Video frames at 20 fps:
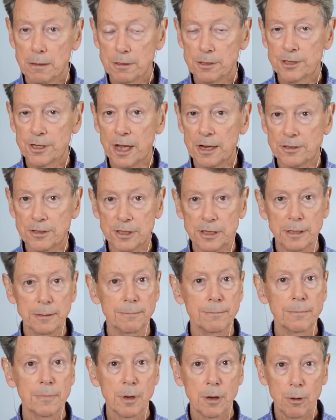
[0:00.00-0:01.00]
Sati,
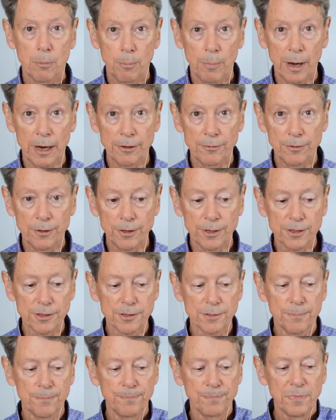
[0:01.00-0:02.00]

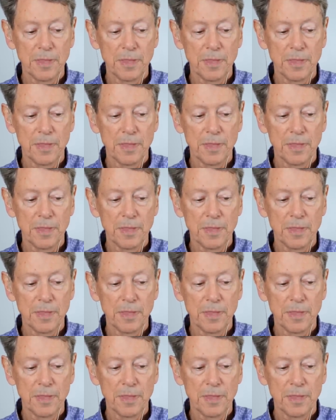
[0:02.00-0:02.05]
mindfulness.